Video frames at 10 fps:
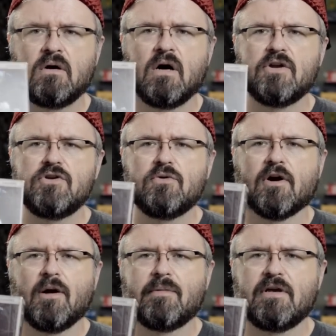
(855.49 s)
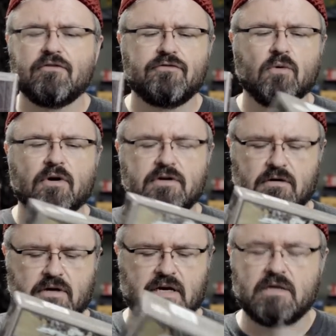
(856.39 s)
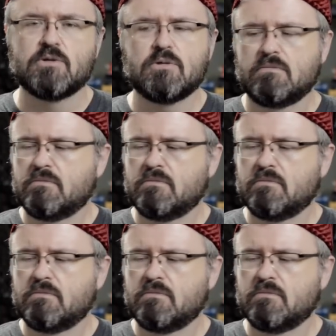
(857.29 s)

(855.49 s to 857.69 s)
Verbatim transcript: a new army for Dark Age.